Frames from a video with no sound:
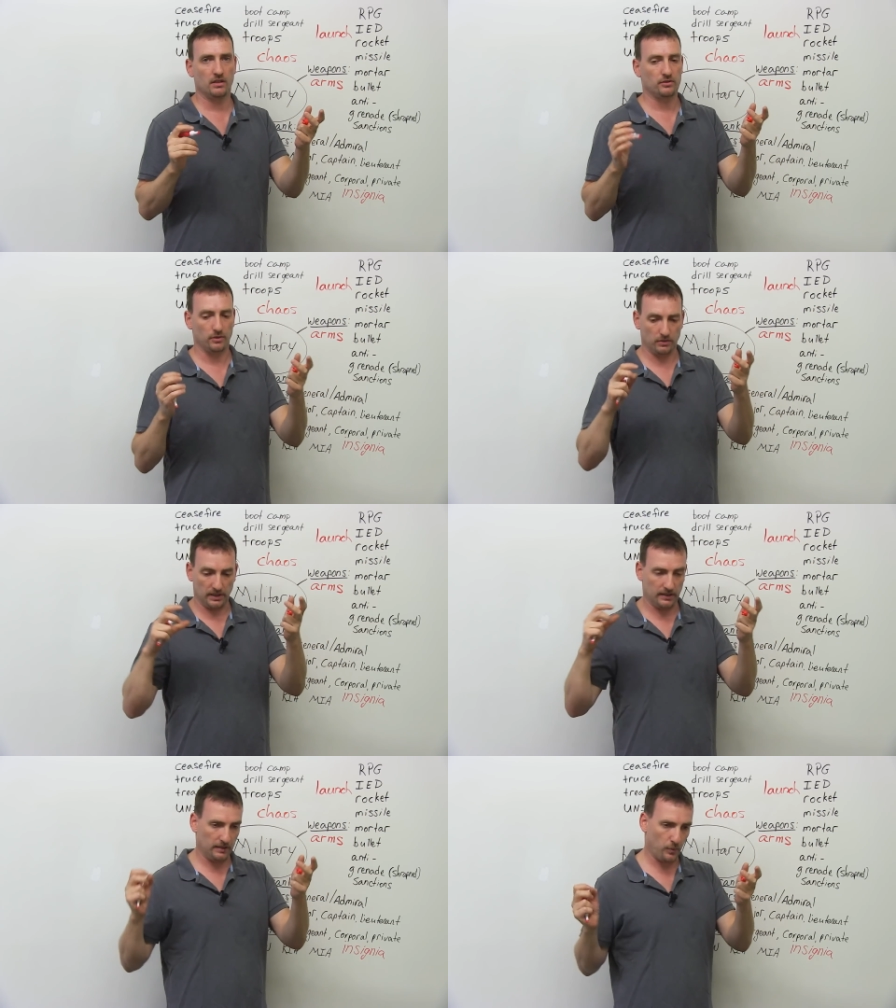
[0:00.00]
So
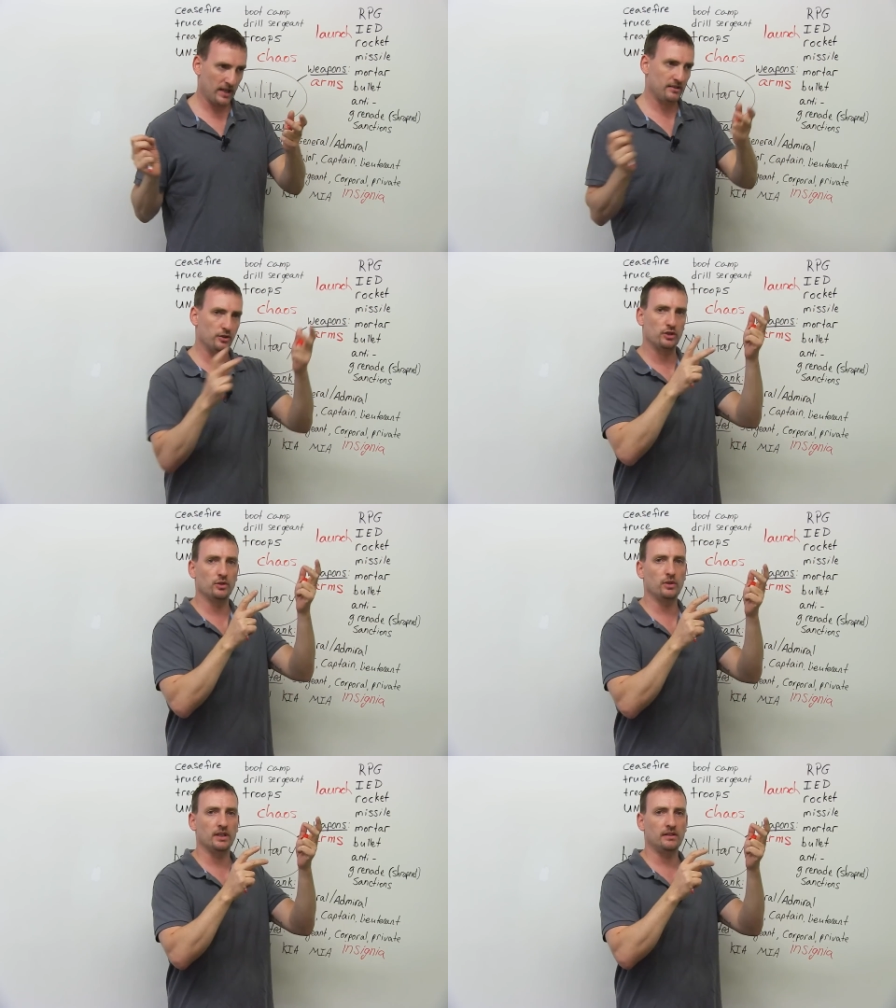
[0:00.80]
once you
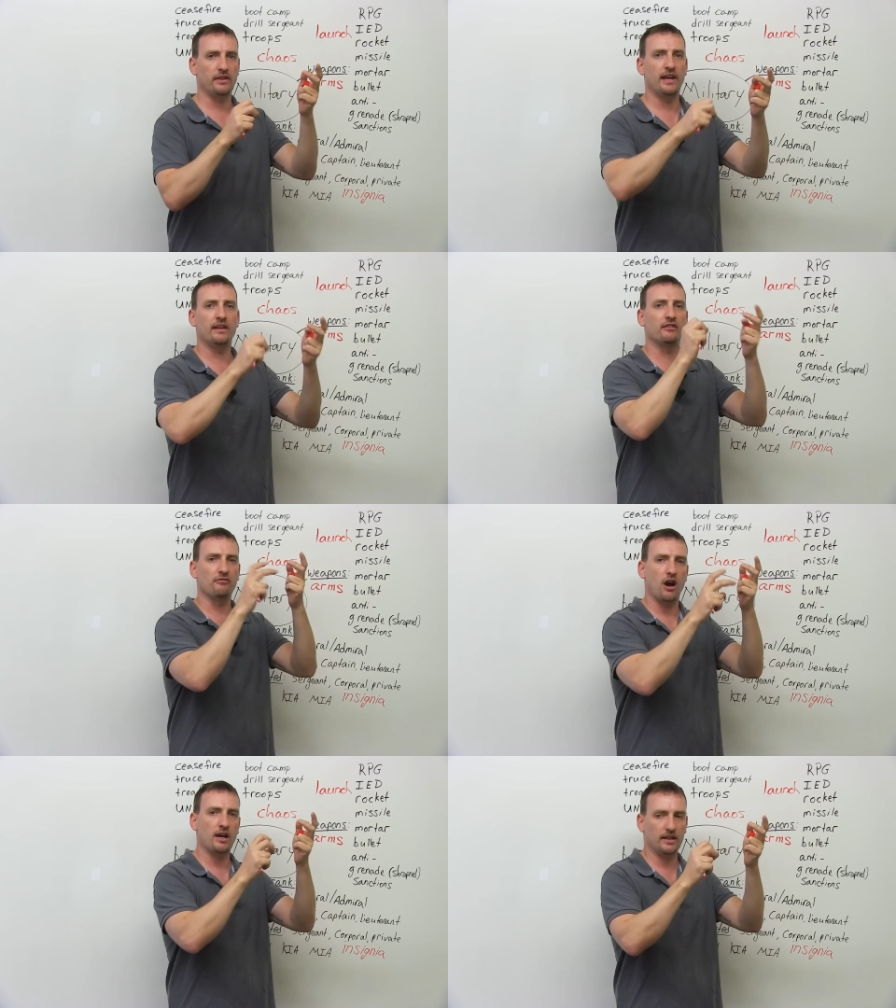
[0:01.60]
shoot it, then the
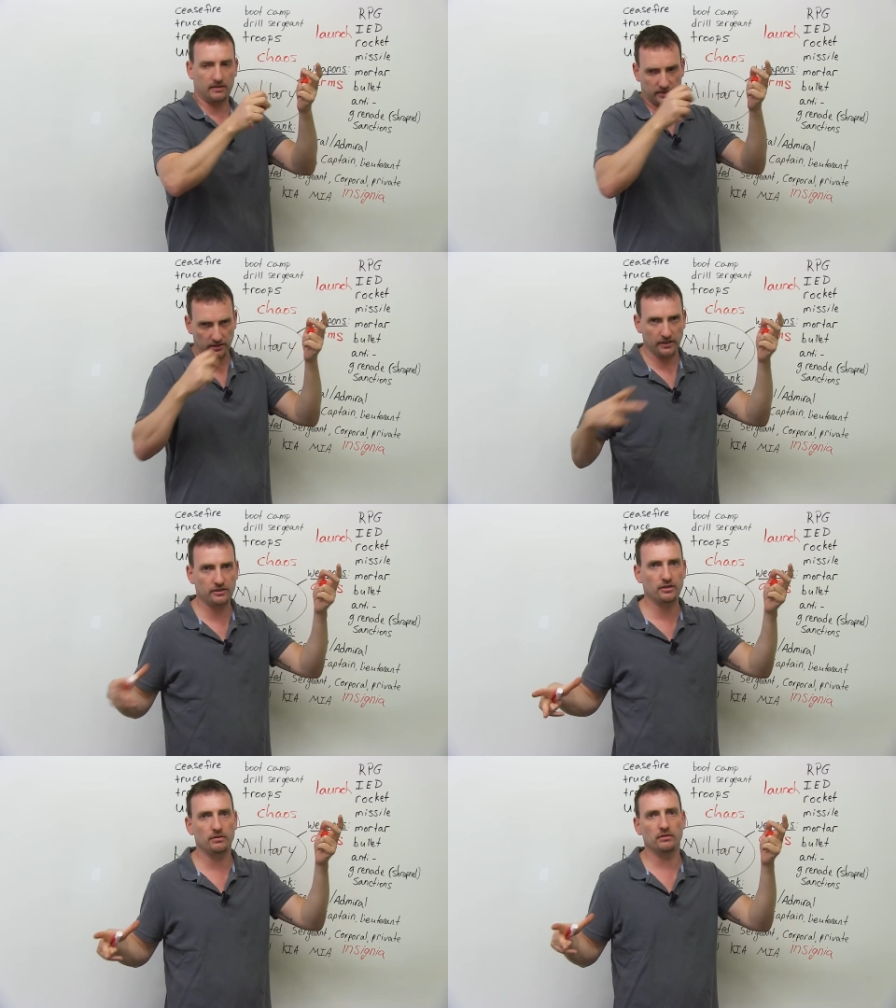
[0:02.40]
rocket
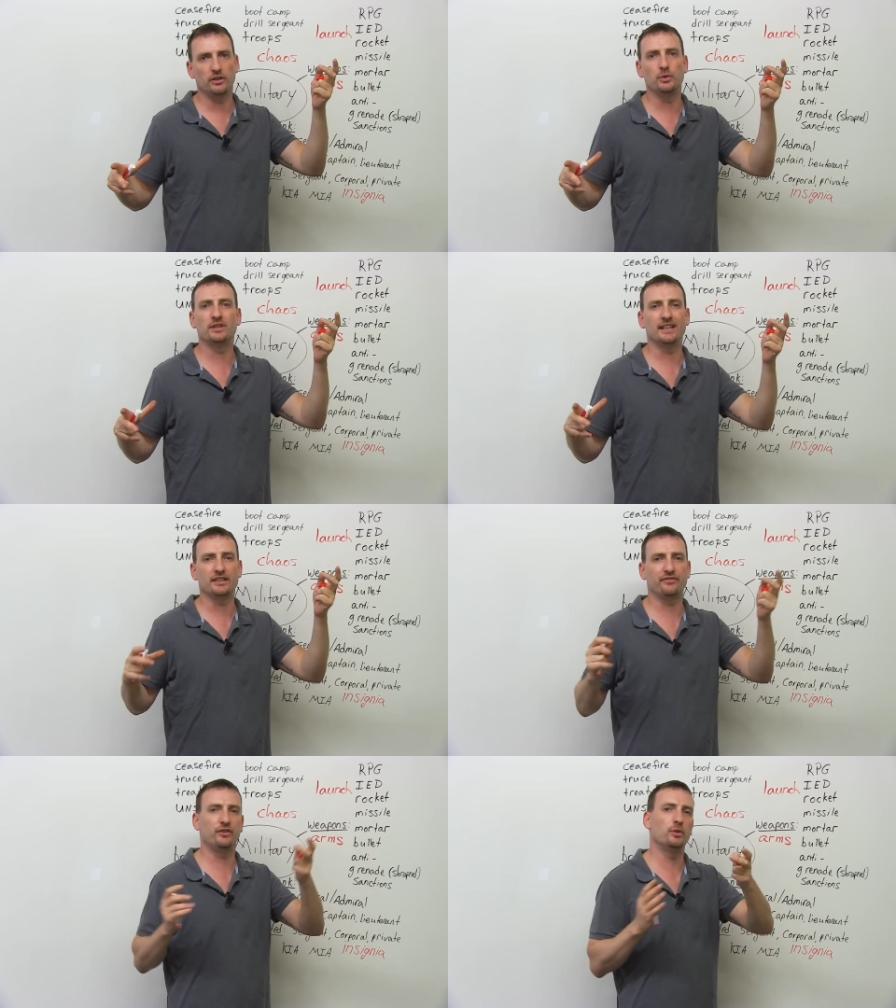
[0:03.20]
starts using
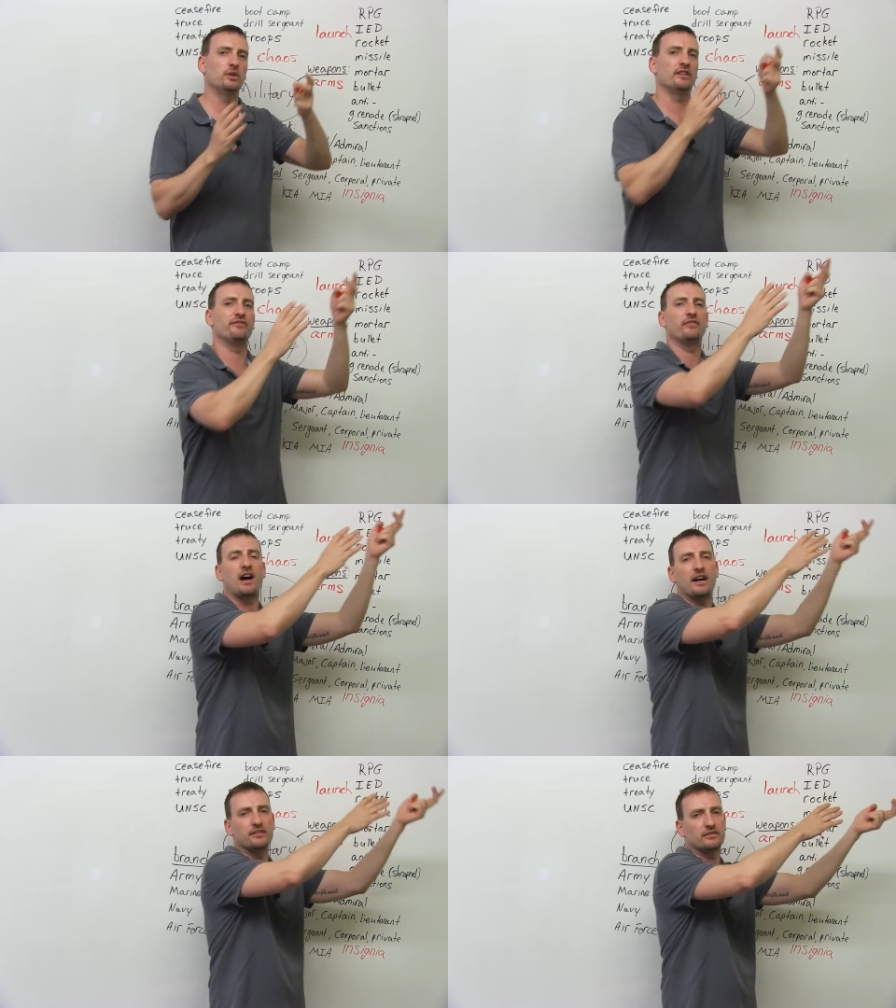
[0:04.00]
its fuel and it
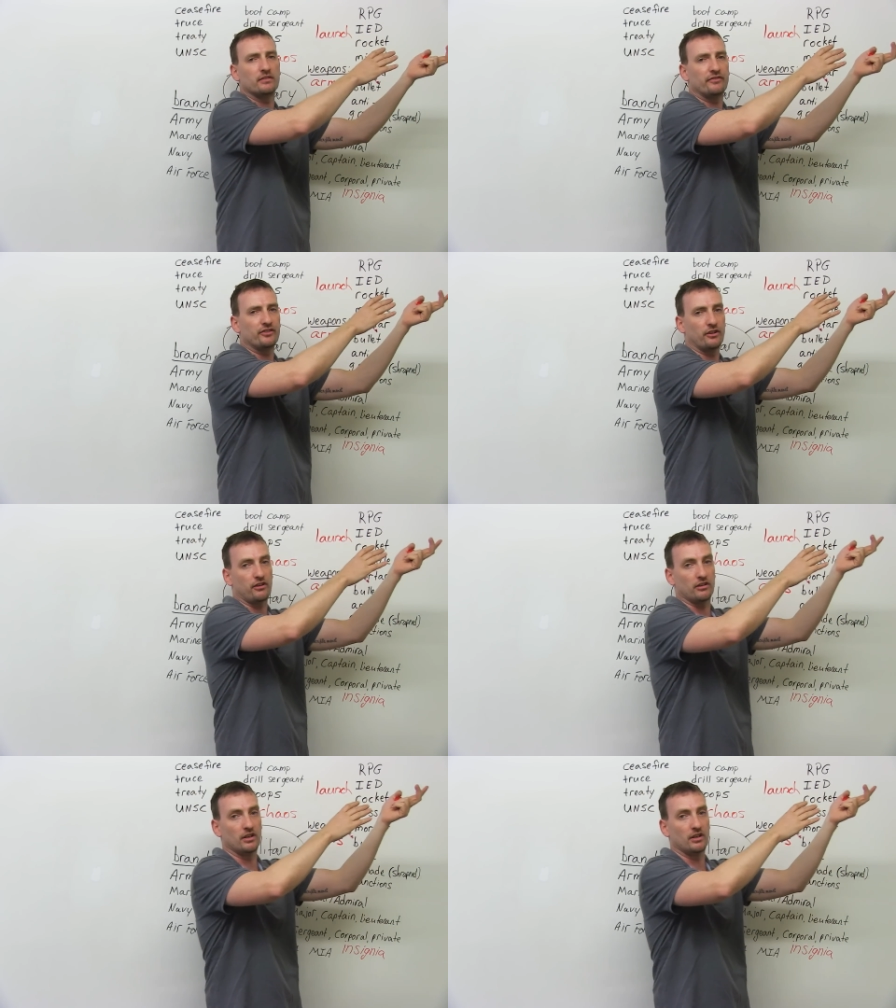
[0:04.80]
flies further.